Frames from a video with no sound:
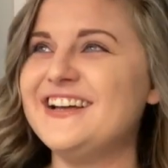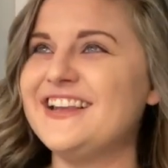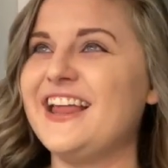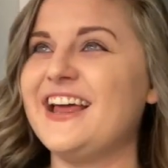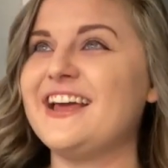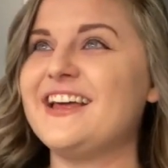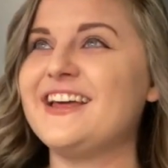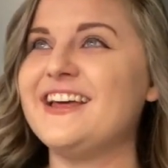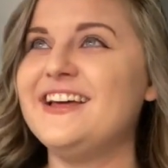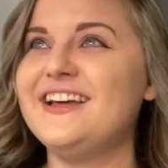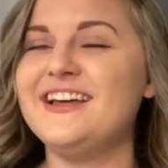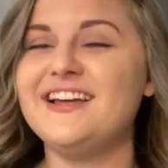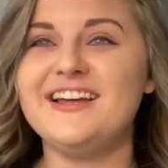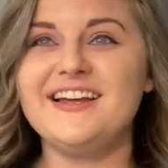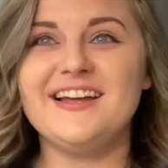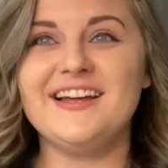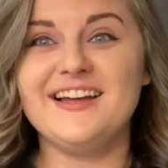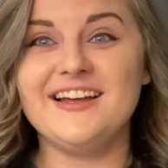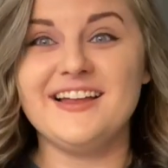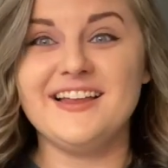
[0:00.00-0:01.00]
like,
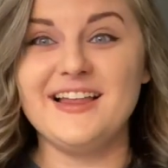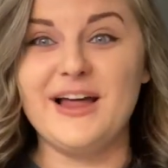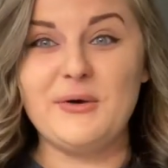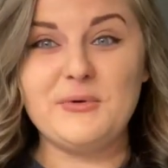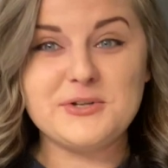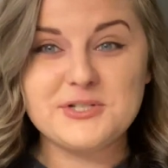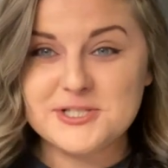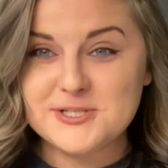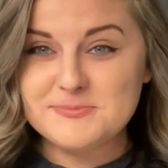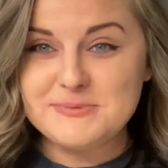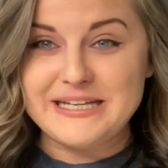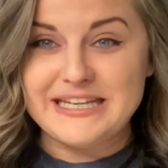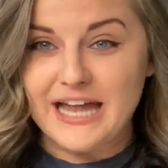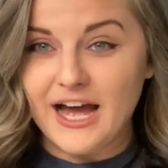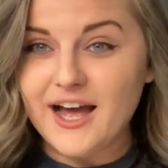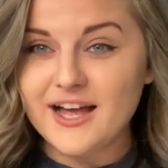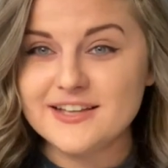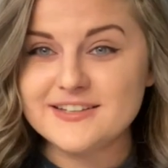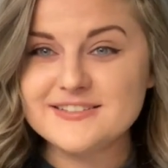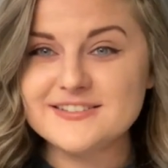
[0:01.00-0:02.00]
that would just be
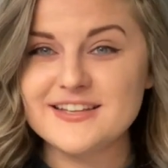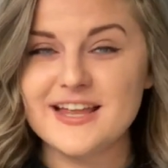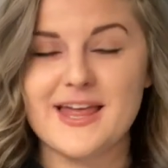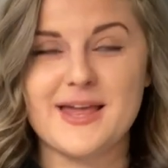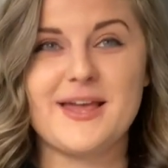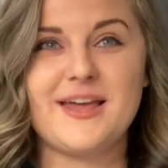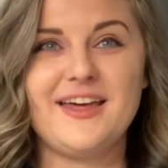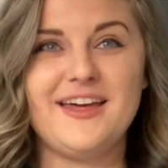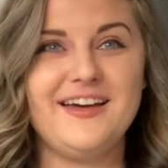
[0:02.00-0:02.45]
nuts. Like,